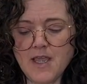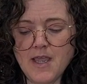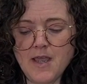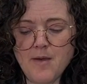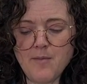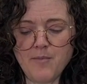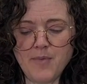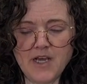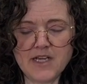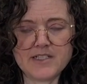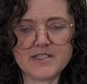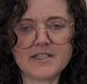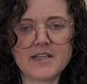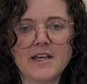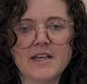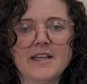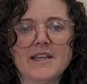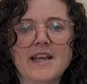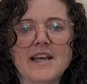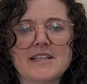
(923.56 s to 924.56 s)
But
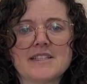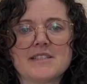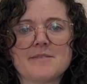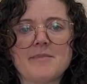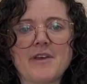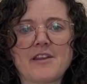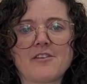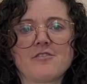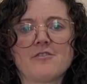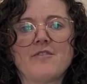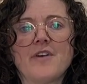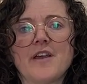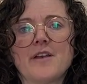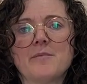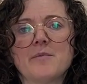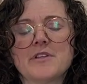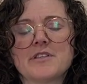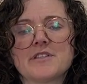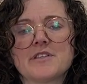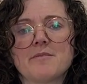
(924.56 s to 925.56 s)
it adds some extra
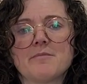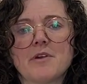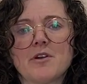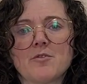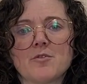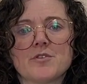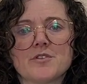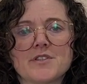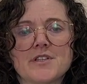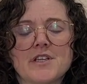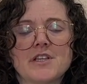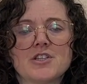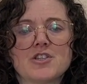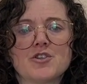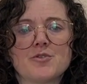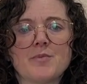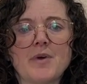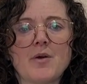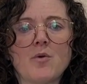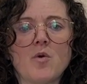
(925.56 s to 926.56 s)
vitamins and minerals into
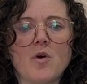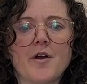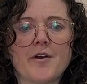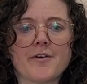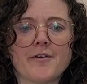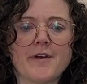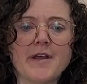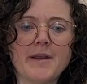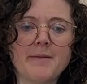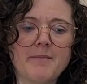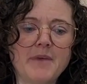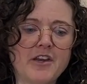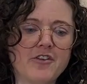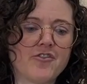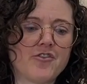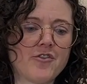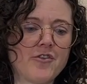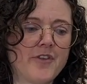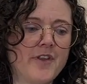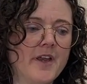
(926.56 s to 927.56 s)
my water and makes
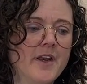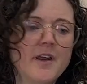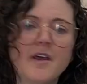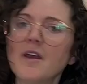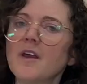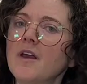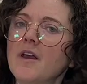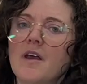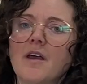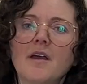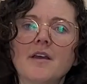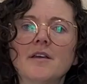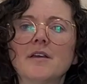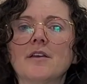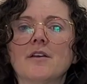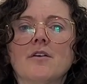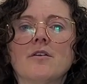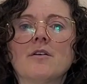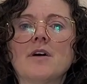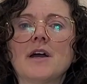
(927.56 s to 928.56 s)
sure that,
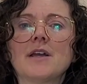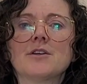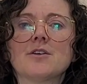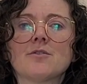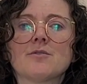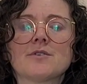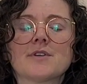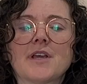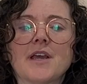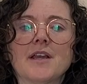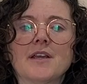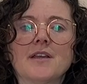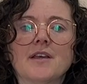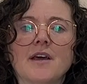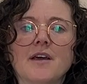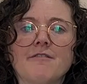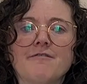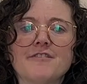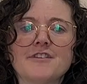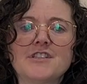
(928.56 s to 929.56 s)
I don't get
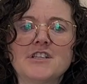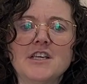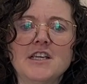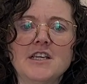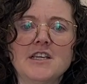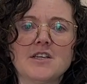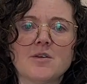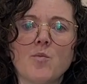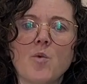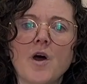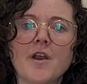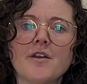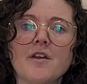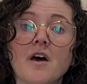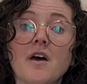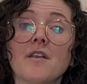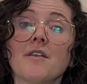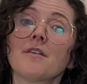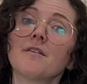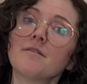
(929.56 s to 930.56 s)
fatigued and
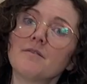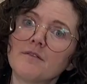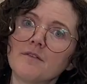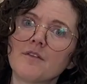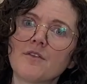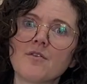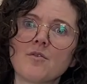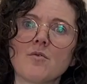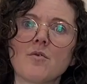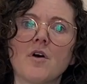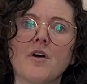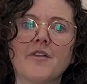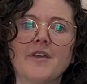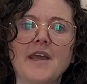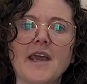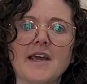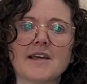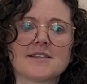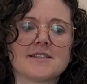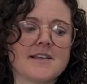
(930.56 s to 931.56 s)
whatnot through all the
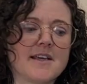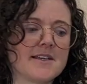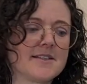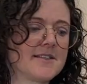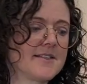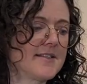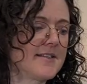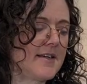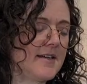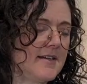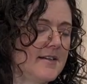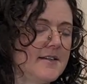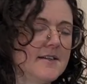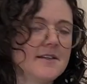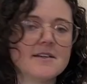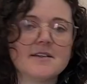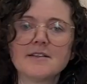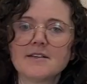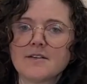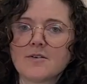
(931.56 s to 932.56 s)
excess
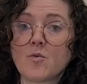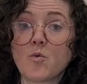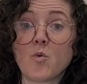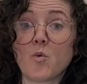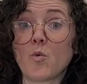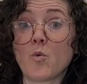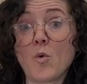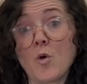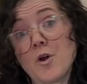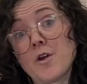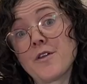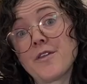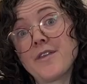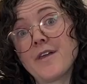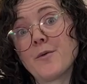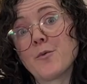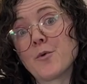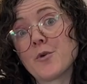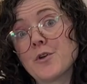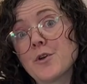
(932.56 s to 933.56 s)
work
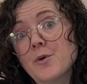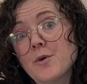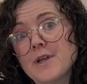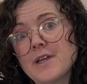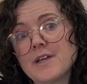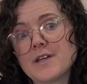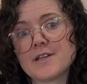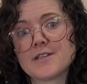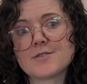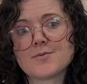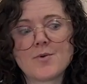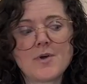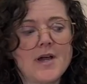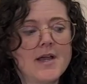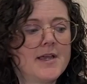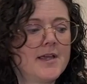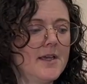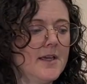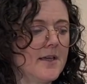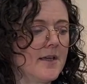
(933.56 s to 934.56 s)
that we're doing because we're
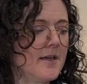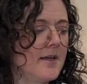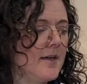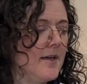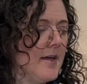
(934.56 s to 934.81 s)
hiking.